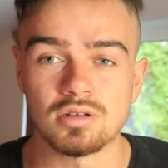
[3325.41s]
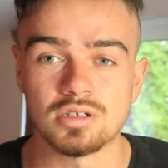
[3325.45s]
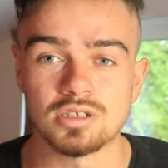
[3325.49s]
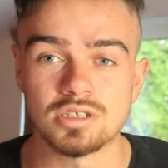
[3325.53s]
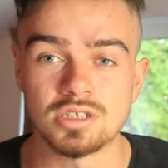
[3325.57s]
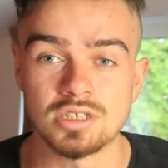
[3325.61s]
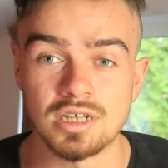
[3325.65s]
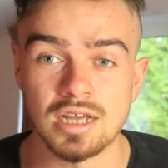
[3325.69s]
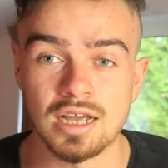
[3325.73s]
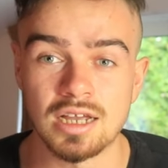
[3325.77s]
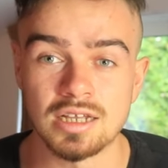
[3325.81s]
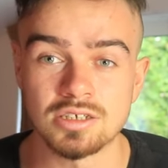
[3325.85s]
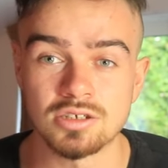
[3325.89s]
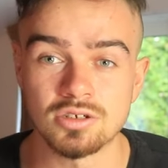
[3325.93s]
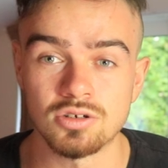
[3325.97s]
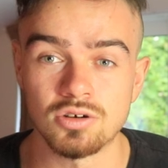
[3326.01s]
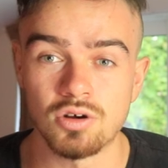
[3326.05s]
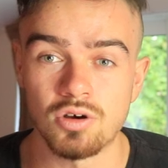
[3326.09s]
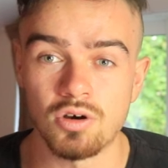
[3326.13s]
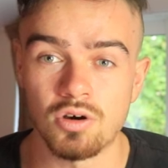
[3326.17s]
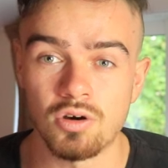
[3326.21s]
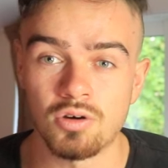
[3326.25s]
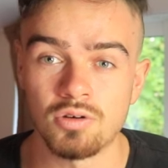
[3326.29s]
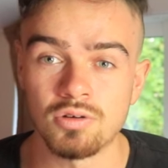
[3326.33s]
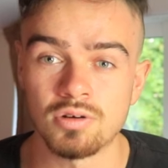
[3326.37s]
She has
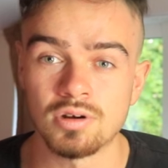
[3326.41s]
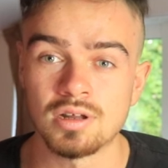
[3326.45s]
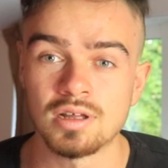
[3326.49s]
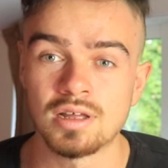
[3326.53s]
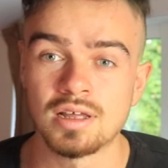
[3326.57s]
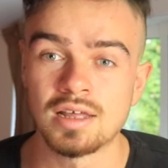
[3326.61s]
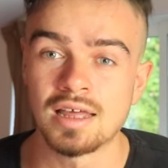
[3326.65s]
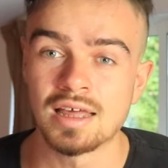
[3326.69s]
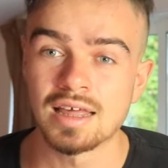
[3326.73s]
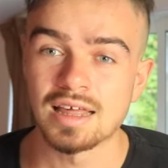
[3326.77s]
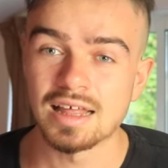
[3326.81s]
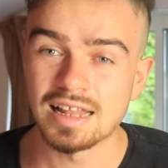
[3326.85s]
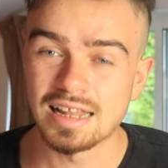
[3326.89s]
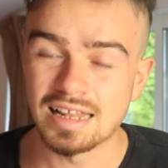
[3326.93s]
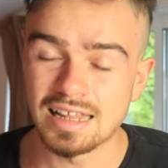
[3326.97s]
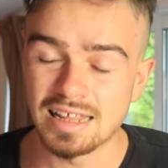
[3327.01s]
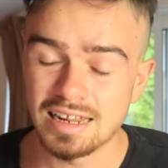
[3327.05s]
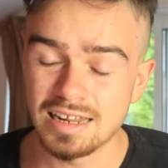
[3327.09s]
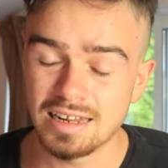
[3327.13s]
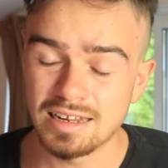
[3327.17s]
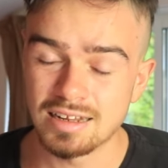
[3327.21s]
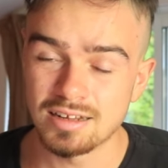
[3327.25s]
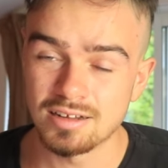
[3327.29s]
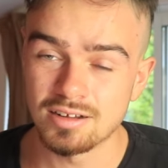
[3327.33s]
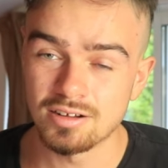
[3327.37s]
her own
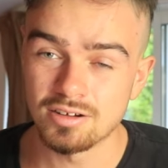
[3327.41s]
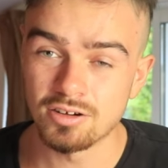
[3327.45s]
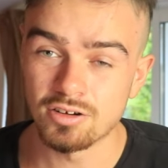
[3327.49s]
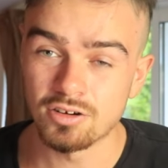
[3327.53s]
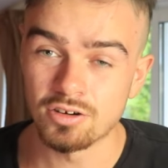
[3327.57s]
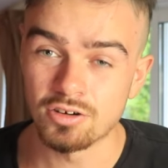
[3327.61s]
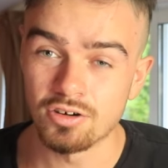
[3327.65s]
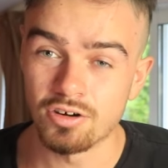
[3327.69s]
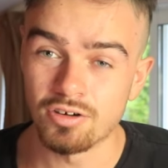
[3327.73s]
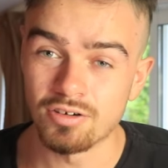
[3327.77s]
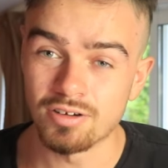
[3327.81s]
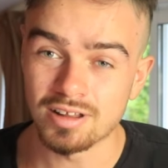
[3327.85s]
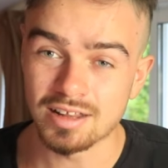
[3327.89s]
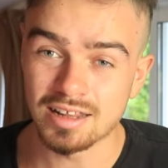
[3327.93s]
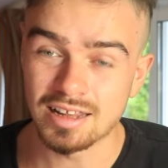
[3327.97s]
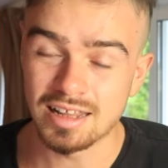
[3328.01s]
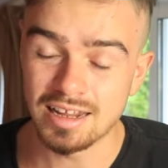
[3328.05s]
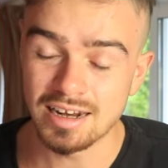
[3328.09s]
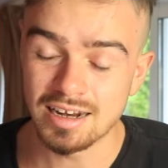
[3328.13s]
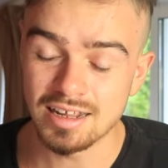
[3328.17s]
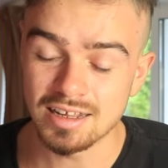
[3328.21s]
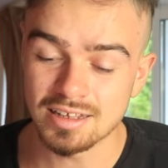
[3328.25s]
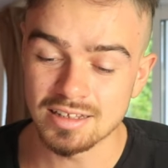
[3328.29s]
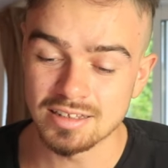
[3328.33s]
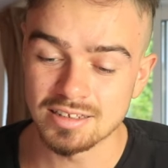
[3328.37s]
clinic. Her own
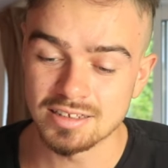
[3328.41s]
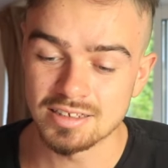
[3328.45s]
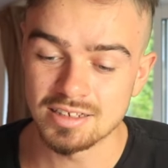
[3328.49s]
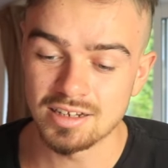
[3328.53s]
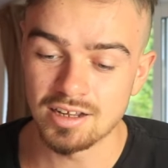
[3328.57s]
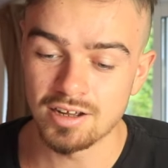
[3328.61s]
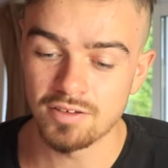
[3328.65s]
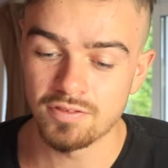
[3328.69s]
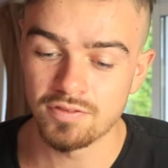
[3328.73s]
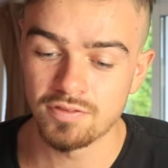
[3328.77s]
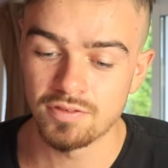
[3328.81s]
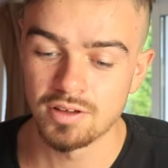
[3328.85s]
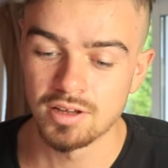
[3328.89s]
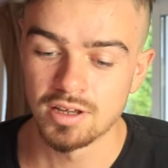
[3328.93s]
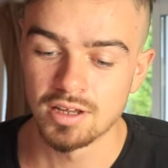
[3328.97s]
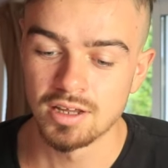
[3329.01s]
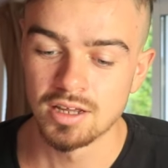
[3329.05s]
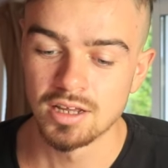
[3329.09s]
clinic and stuff.